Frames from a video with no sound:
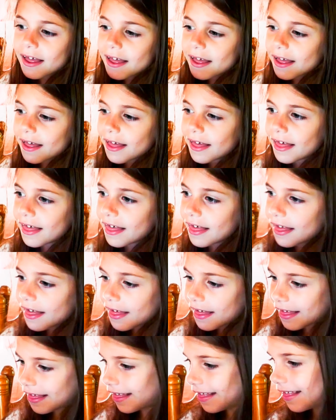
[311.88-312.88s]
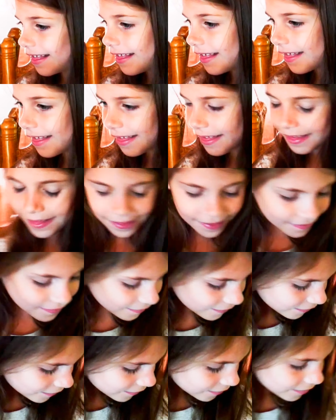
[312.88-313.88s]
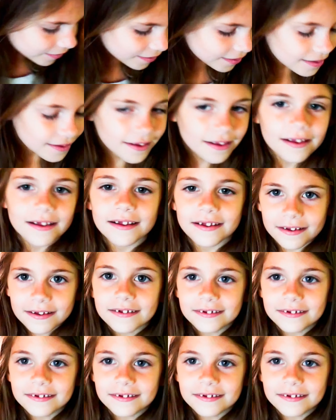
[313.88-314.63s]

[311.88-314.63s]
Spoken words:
on Saturday. You ready to make your birthday cake?